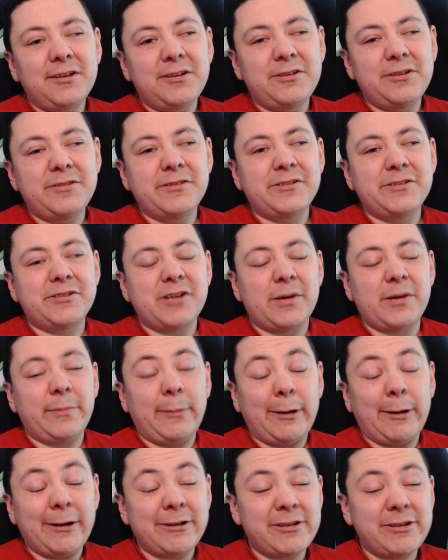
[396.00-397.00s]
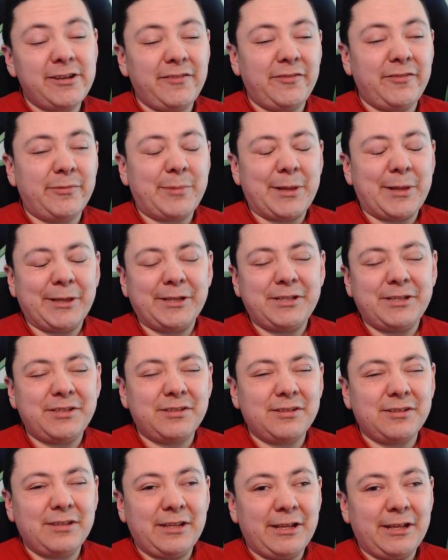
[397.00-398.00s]
The shaman achieves
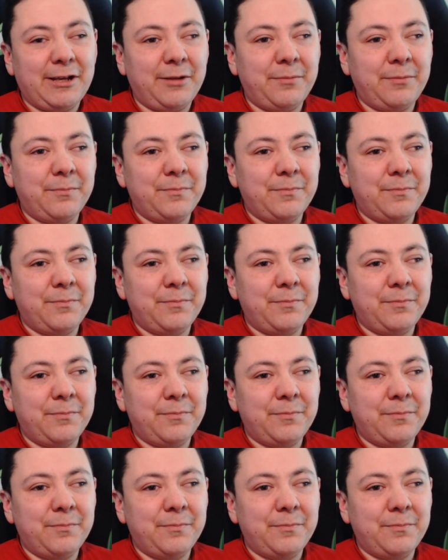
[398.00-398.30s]
balance in that.